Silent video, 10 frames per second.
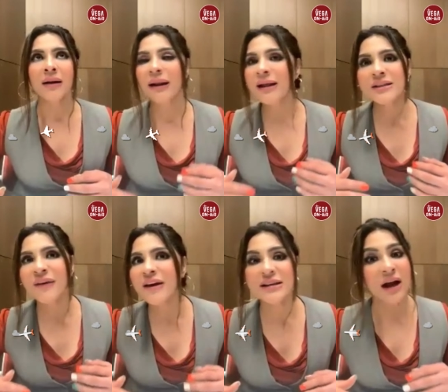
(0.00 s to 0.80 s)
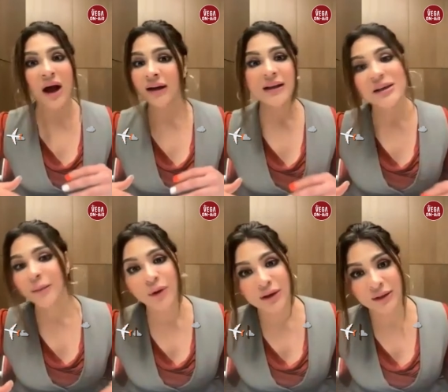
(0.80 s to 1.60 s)
let's face it, our kids are
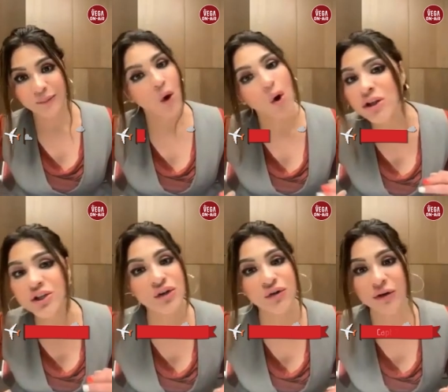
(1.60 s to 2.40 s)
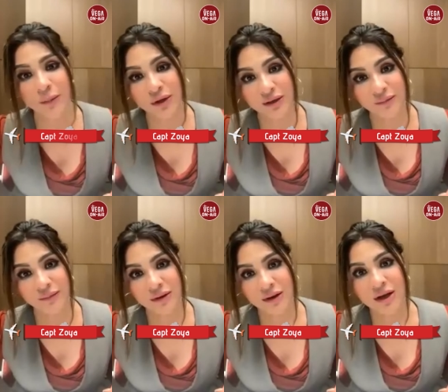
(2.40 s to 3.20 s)
brilliant. All children are brilliant.
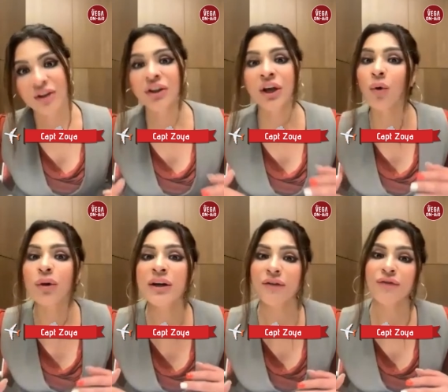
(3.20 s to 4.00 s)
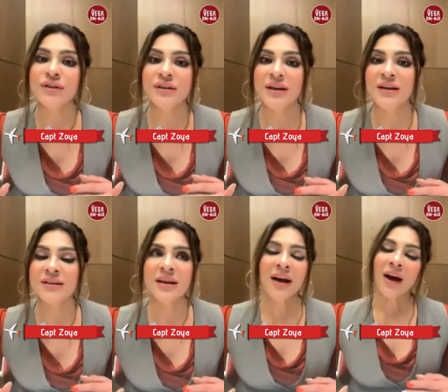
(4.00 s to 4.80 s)
The only difference
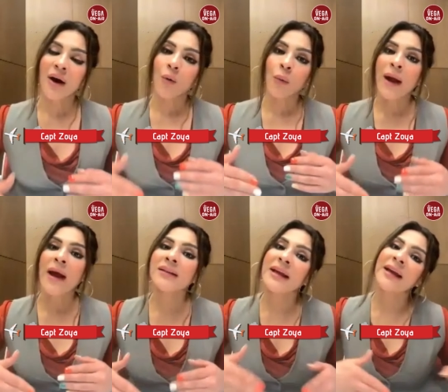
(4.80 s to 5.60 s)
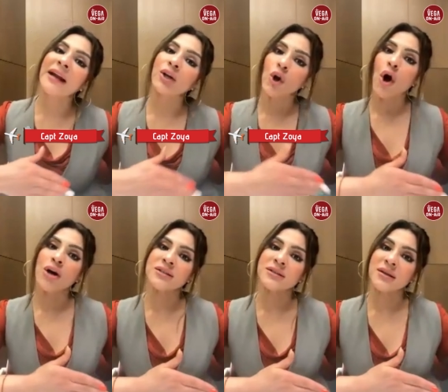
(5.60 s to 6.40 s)
is where they get
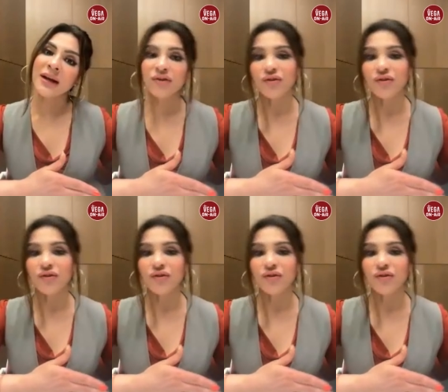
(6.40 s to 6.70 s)
lost in